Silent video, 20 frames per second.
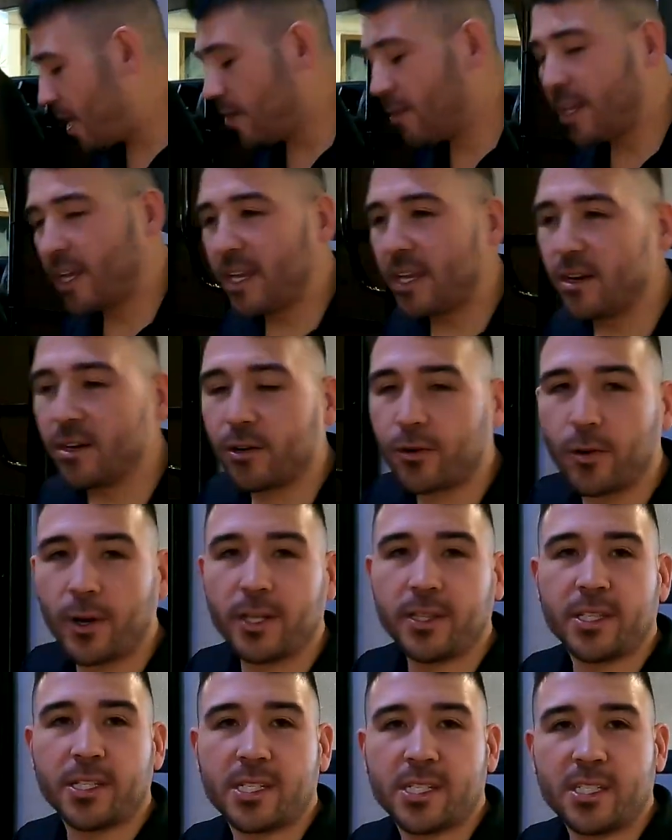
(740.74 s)
how they
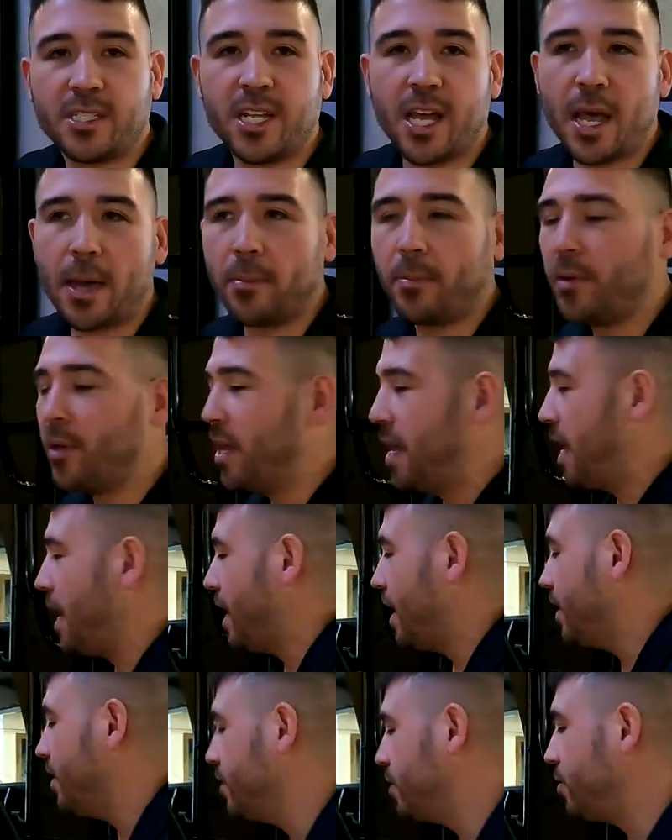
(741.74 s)
integrate the step
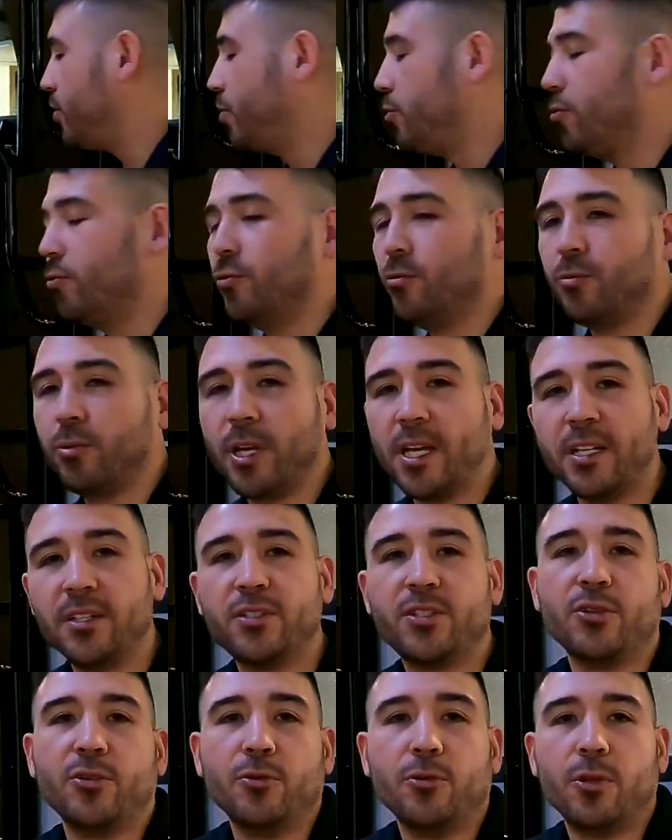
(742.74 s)
into
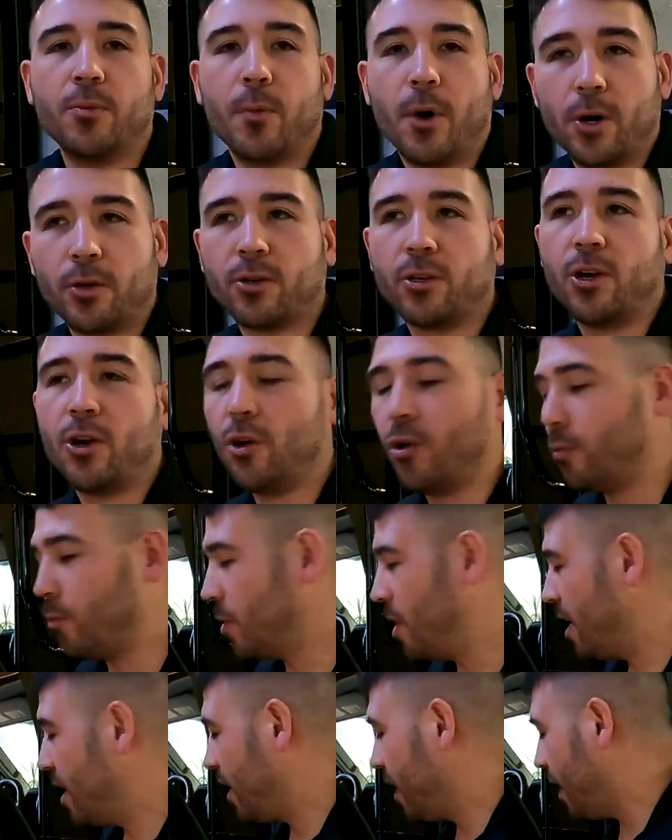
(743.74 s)
the motorhome.
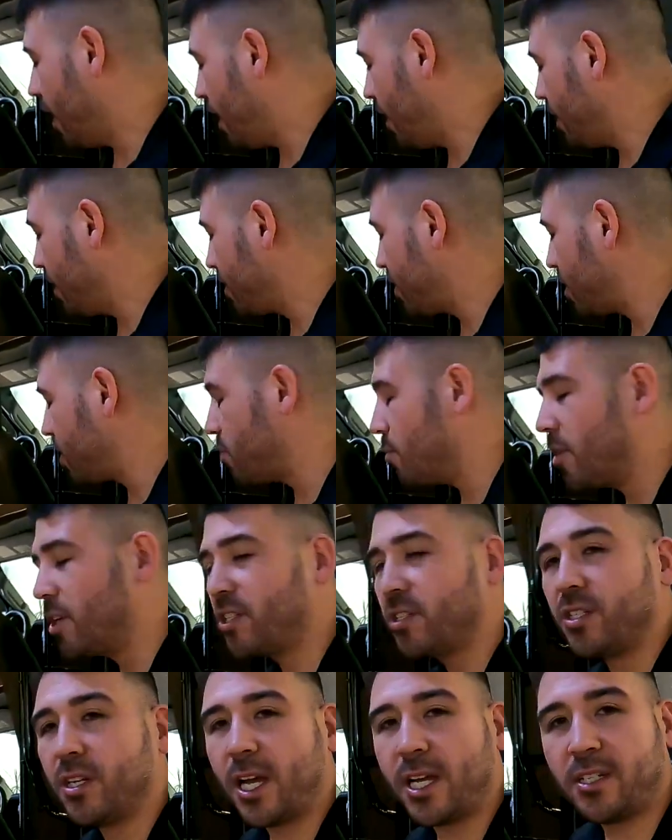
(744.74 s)
It's just
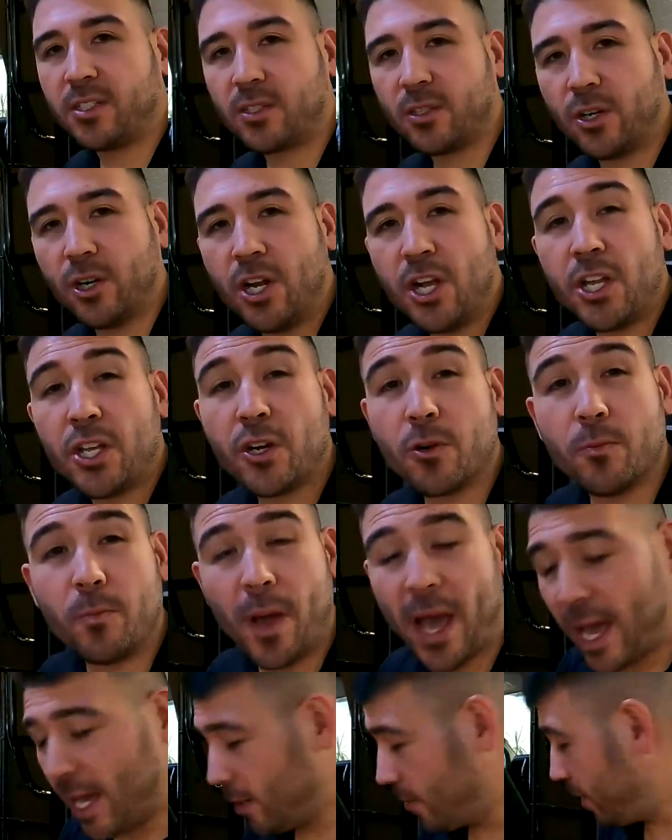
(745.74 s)
much nicer. Your
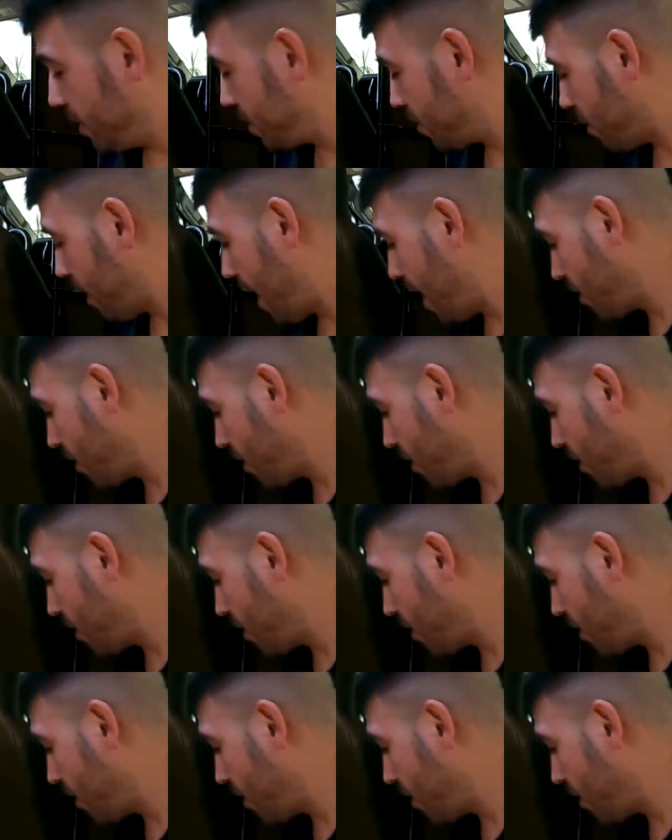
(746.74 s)
batteries are